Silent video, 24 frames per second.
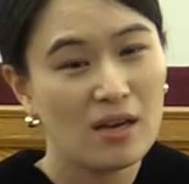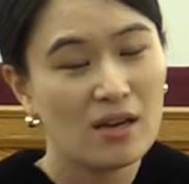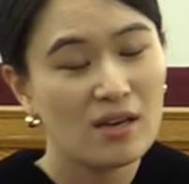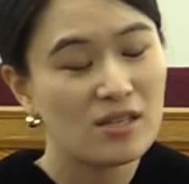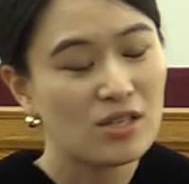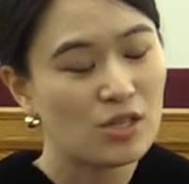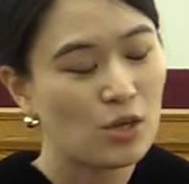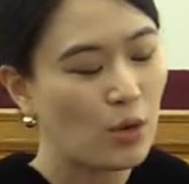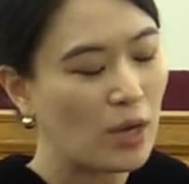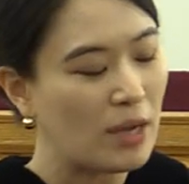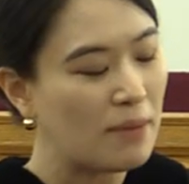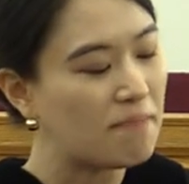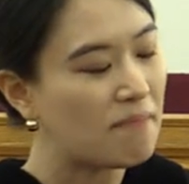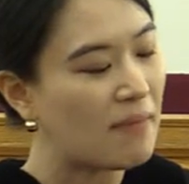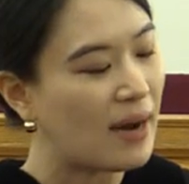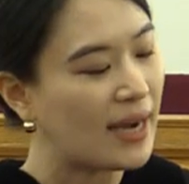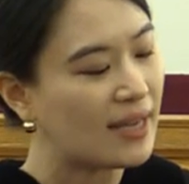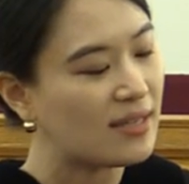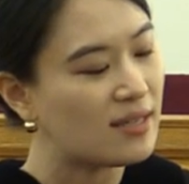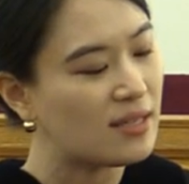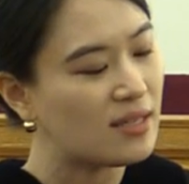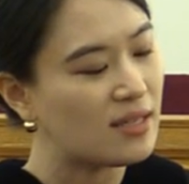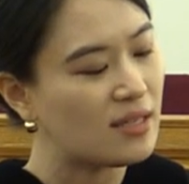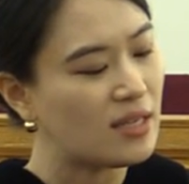So it
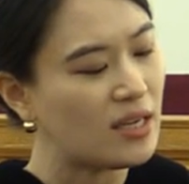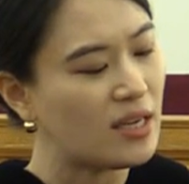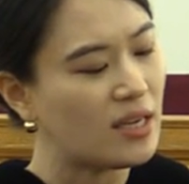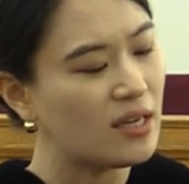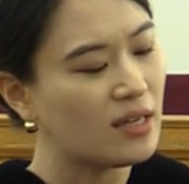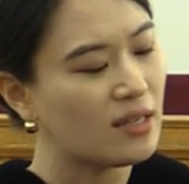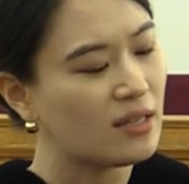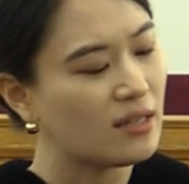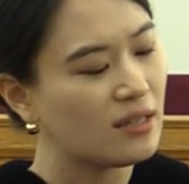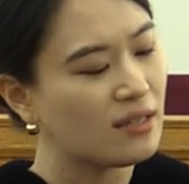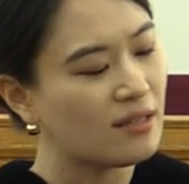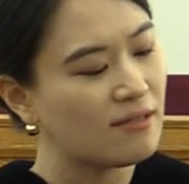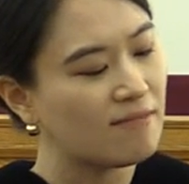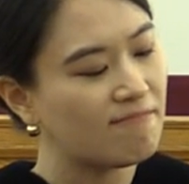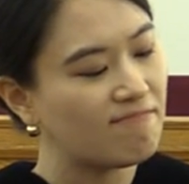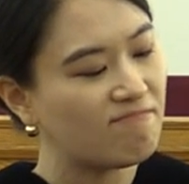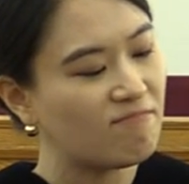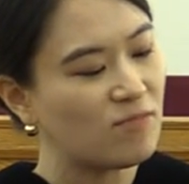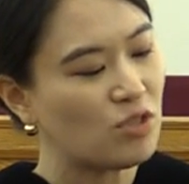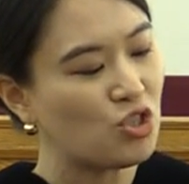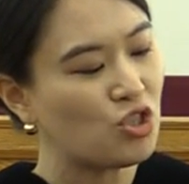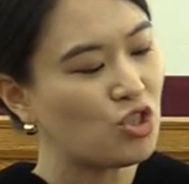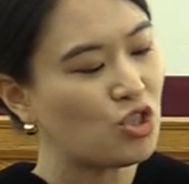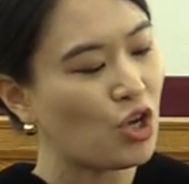might still
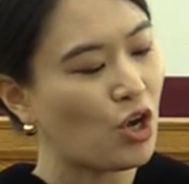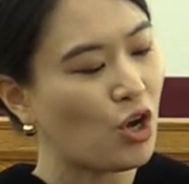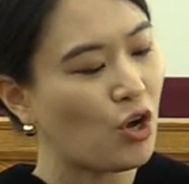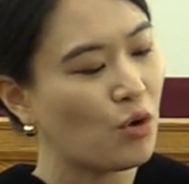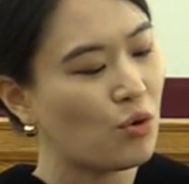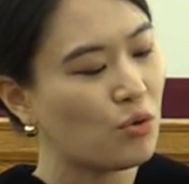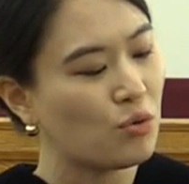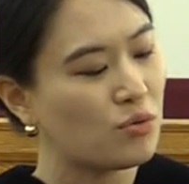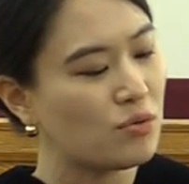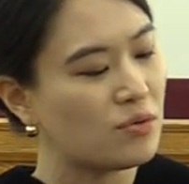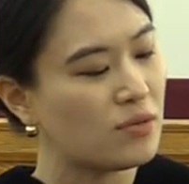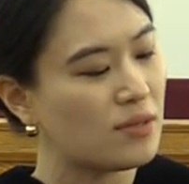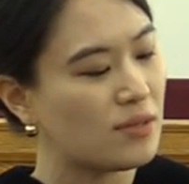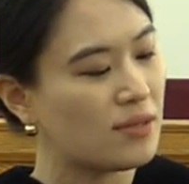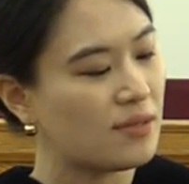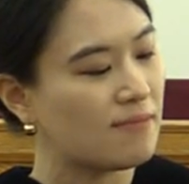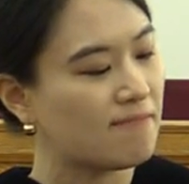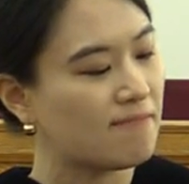shows